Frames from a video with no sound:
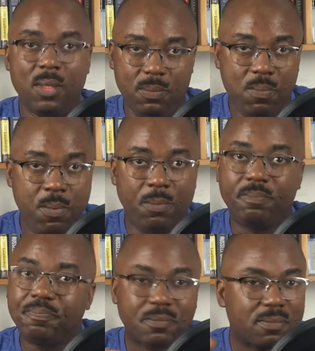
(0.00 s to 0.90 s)

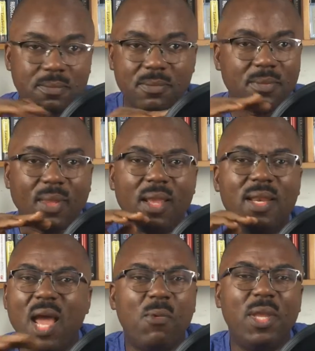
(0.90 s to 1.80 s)

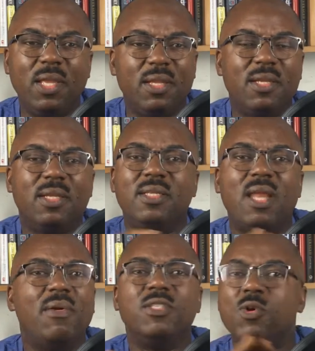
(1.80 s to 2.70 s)
That way,
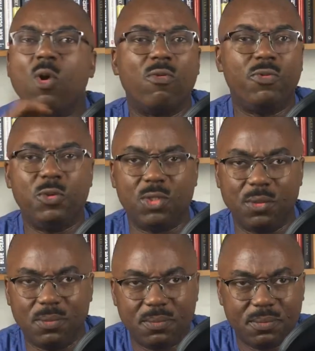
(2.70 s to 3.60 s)
there is no confusion.